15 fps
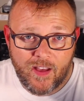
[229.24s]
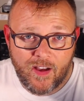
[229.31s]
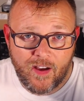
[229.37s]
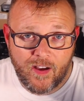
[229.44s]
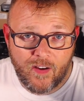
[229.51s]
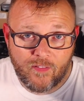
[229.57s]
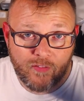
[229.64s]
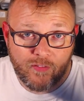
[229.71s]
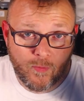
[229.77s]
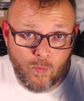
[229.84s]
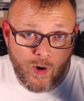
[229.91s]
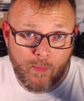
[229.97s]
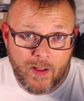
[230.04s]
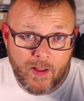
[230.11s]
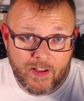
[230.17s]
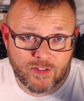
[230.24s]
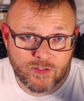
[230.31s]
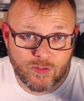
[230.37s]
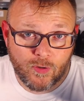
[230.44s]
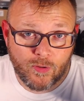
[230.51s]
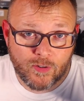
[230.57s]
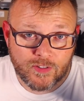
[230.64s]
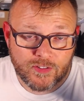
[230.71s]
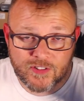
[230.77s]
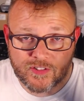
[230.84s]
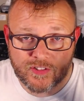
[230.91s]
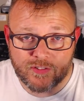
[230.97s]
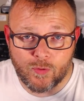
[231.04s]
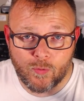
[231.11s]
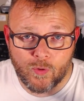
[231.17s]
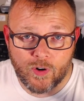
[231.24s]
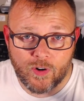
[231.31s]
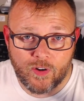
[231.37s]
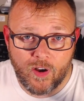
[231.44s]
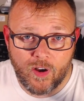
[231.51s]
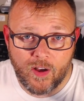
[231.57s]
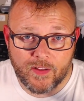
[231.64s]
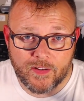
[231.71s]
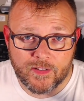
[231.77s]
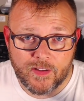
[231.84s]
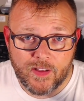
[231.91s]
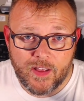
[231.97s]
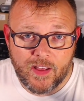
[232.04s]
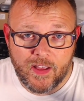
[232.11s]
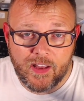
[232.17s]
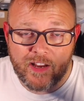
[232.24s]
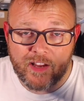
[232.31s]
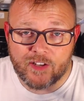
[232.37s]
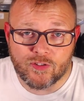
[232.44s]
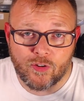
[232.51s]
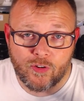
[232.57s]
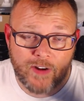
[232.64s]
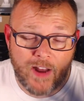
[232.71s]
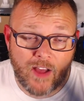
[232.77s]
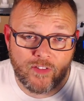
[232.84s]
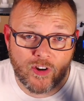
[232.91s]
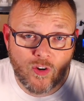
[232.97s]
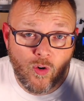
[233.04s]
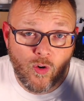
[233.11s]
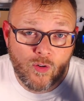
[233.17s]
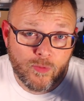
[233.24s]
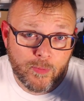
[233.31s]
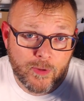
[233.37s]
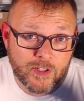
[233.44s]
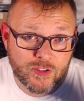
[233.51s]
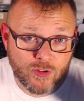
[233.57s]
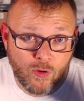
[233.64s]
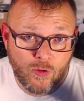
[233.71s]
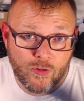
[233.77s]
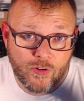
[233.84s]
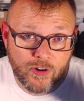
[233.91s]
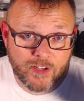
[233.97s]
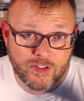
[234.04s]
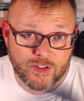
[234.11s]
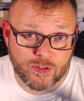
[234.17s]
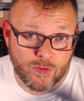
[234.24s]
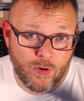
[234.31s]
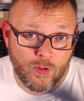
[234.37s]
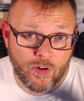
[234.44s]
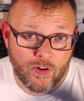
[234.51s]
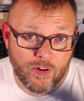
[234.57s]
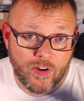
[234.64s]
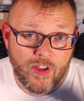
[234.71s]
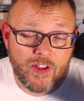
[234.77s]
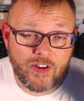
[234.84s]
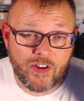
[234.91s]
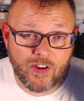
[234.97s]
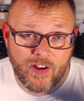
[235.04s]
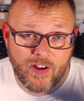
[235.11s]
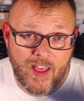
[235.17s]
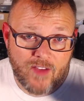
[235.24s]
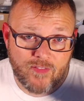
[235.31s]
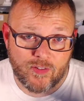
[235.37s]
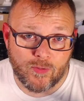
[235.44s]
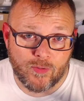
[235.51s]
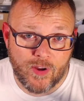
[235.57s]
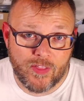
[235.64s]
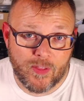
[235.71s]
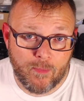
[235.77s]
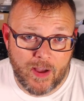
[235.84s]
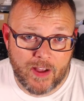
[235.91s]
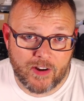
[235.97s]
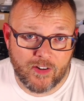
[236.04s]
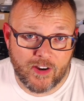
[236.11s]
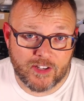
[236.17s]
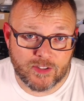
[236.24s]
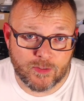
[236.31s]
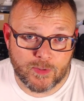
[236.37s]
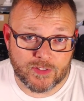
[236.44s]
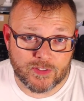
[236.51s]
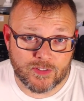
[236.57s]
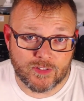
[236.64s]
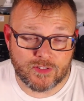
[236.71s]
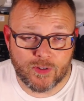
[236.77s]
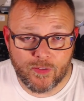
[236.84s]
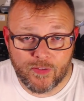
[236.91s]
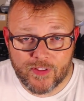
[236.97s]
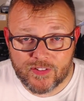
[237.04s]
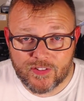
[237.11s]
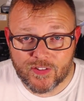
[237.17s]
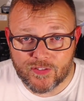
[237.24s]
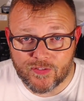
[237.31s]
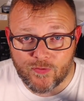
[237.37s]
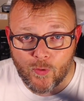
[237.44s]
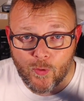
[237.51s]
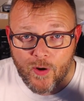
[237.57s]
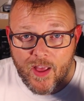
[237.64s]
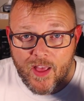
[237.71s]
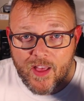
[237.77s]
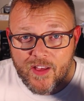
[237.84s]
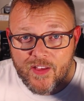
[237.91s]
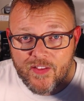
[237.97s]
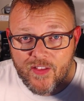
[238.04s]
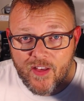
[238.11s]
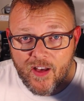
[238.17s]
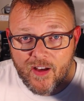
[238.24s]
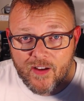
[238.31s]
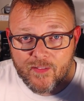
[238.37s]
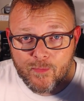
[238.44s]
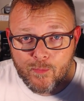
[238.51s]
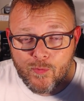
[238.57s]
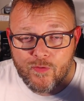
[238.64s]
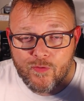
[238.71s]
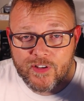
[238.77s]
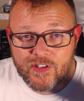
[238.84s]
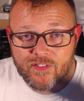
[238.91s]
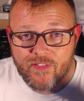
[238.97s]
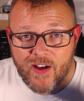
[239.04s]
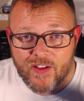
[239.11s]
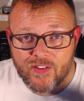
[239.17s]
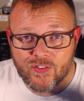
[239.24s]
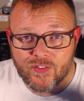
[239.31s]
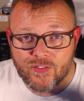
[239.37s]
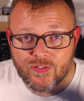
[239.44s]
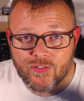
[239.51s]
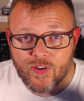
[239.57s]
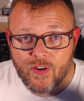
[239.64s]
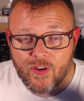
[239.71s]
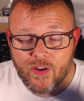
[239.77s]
uh, from one of my controllers because this will work on any controller. Now, if you're going from controller to controller, you're going to have to run the migration wizard. So this is for uh, moving devices